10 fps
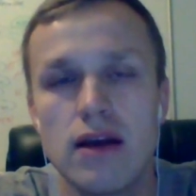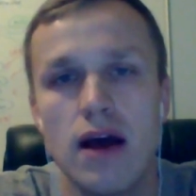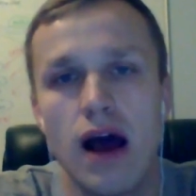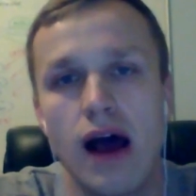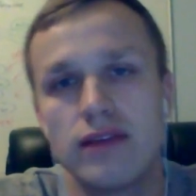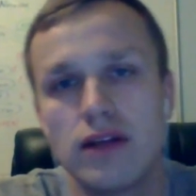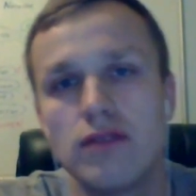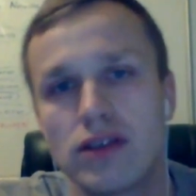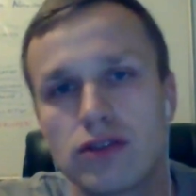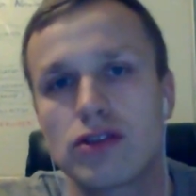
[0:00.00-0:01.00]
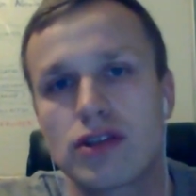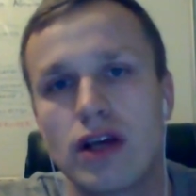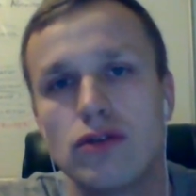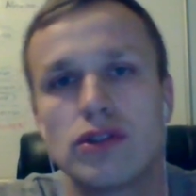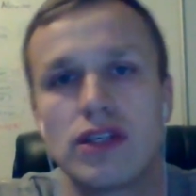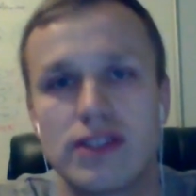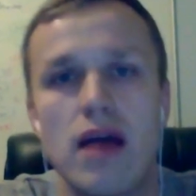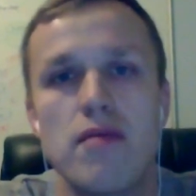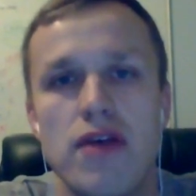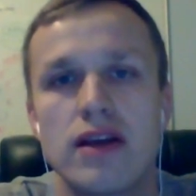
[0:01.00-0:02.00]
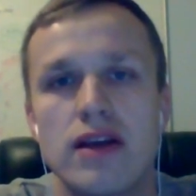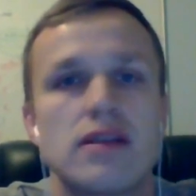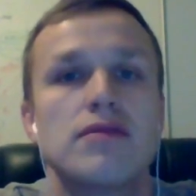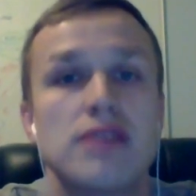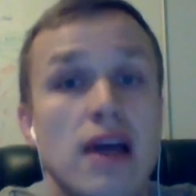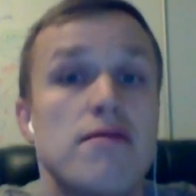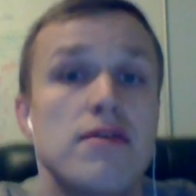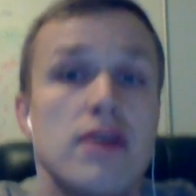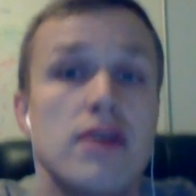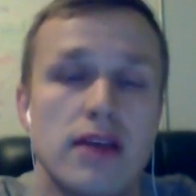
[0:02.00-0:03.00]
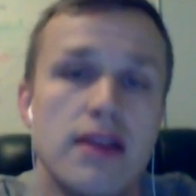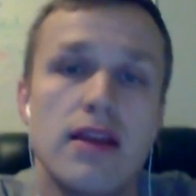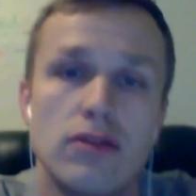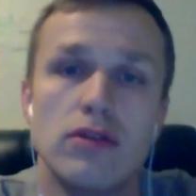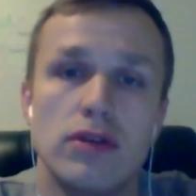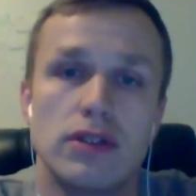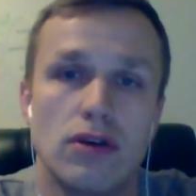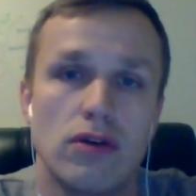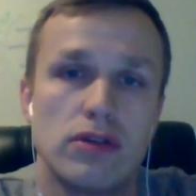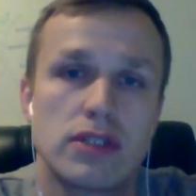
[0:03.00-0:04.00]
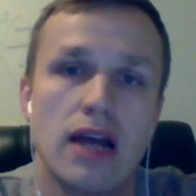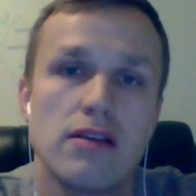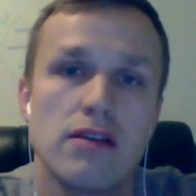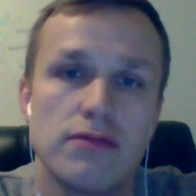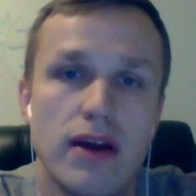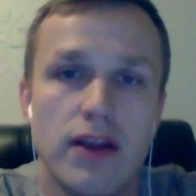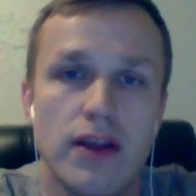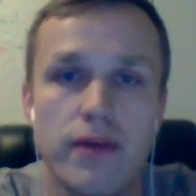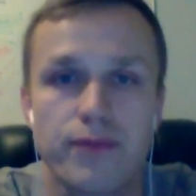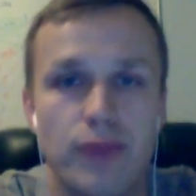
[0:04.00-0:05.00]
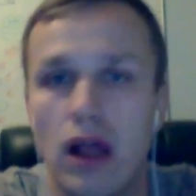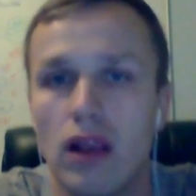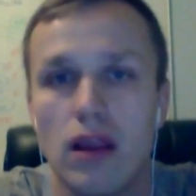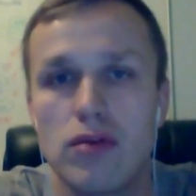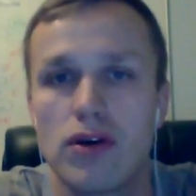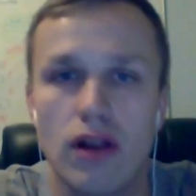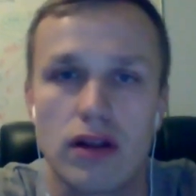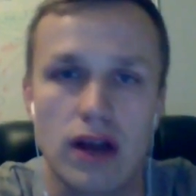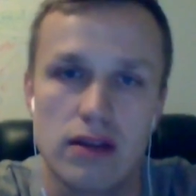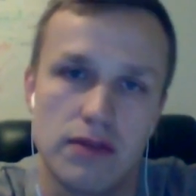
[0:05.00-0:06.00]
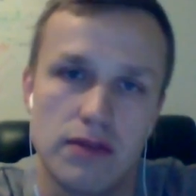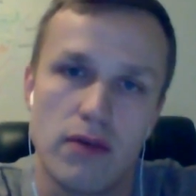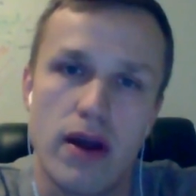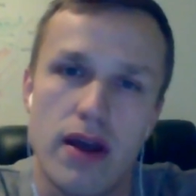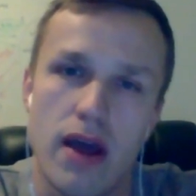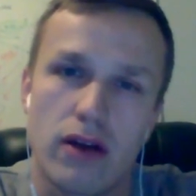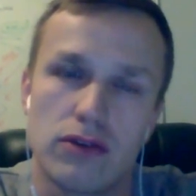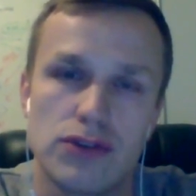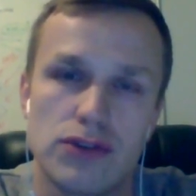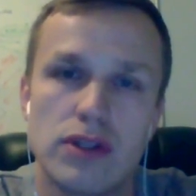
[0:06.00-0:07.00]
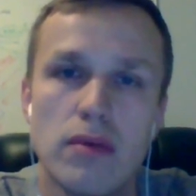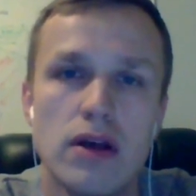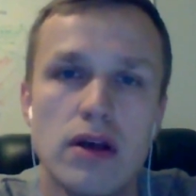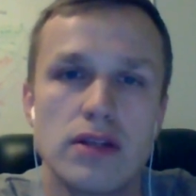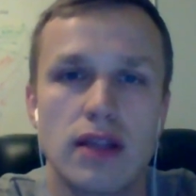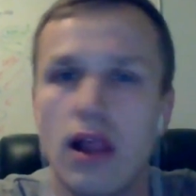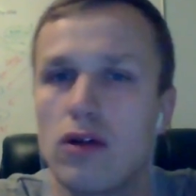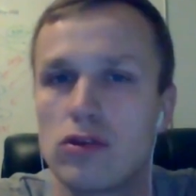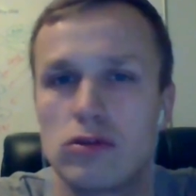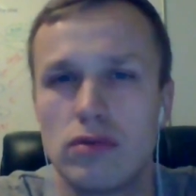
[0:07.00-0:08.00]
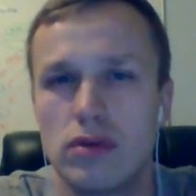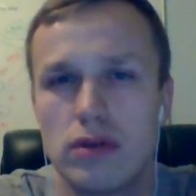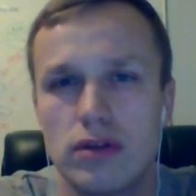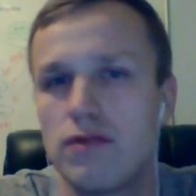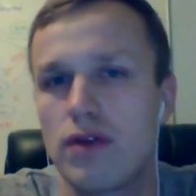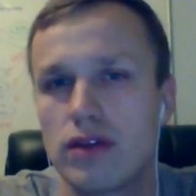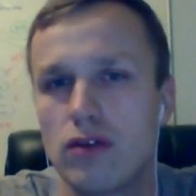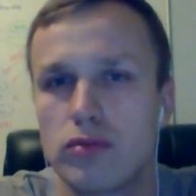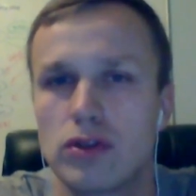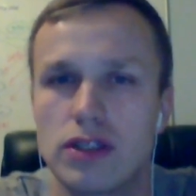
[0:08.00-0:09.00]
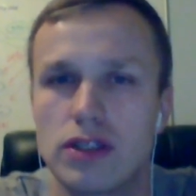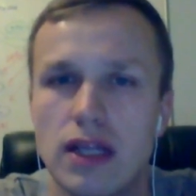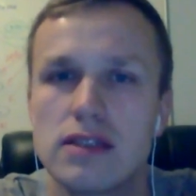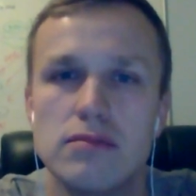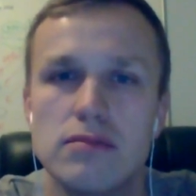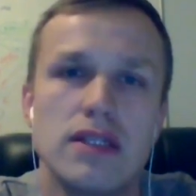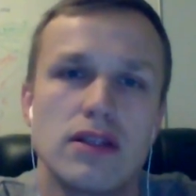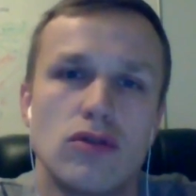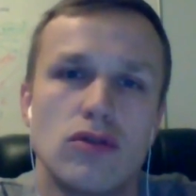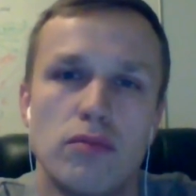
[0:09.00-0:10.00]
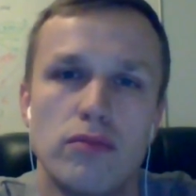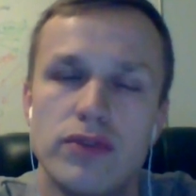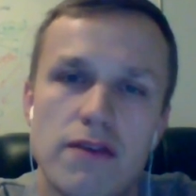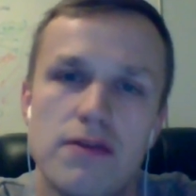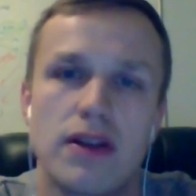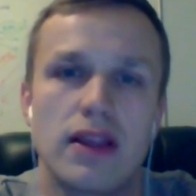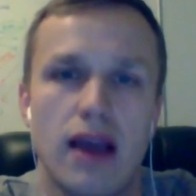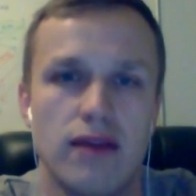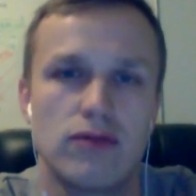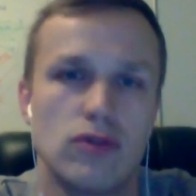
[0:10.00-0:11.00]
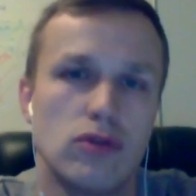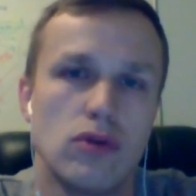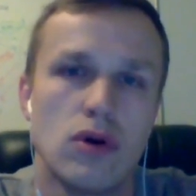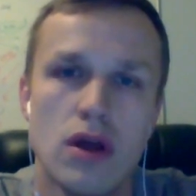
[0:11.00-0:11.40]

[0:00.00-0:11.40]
and investors can do the same things if they feel they need to do it. So it's kind of very liberal, kind of in a way, ecosystem that allows different options. It doesn't mean that you definitely have to do